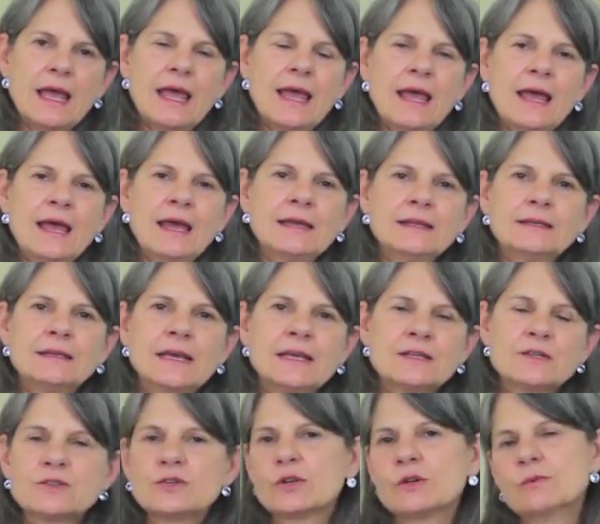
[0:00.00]
And at
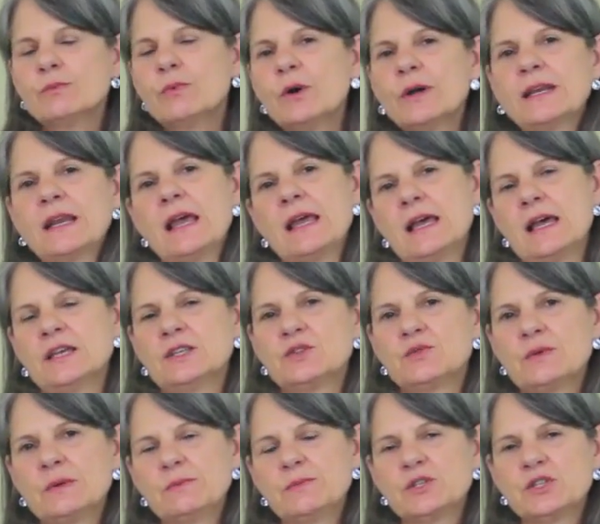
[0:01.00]
a certain point, I
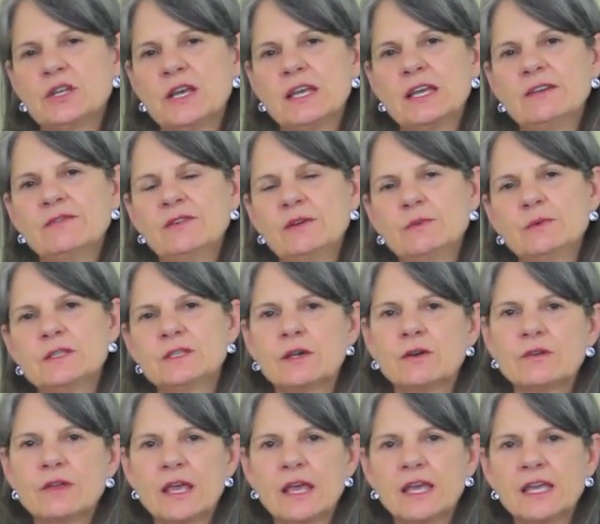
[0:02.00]
asked Rinpoche if it was
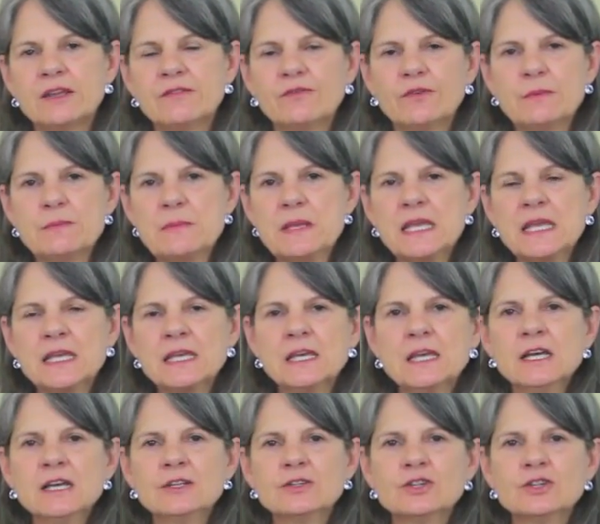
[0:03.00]
okay for me